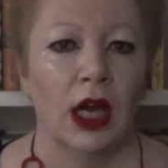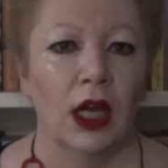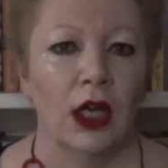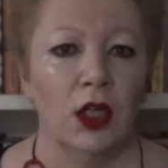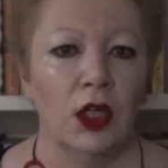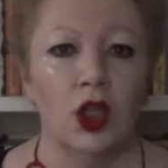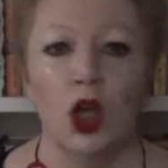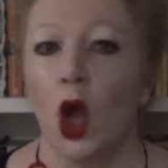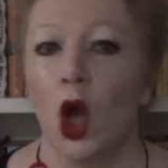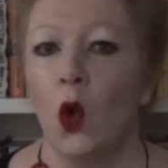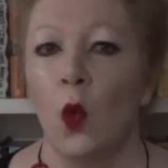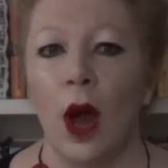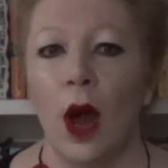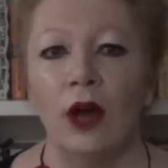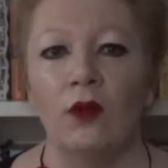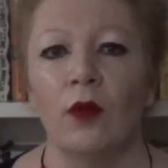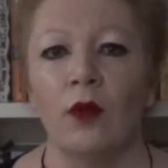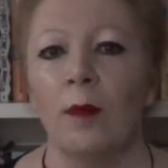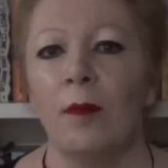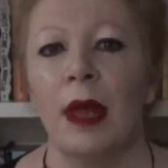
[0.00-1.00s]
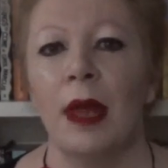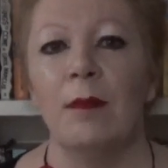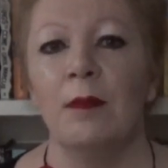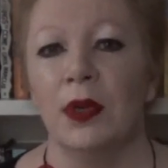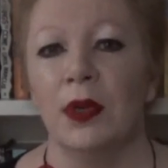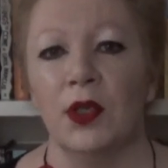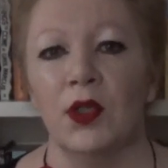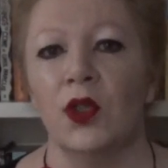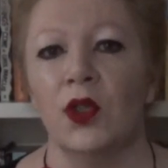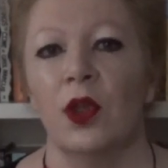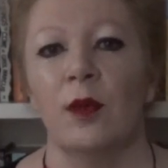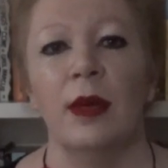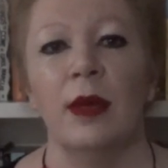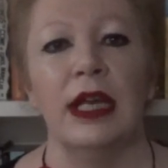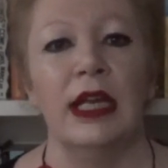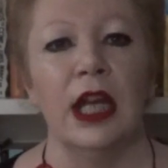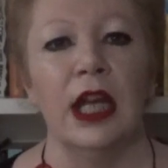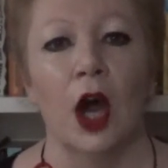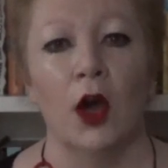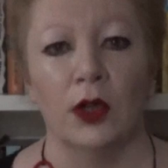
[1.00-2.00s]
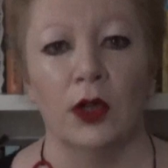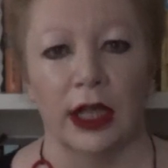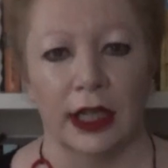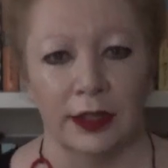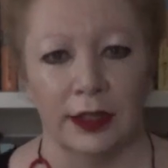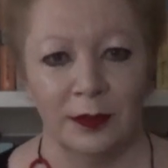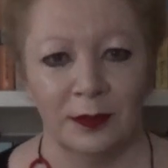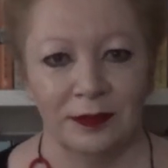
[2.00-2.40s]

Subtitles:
"No one remembers the mediocre,"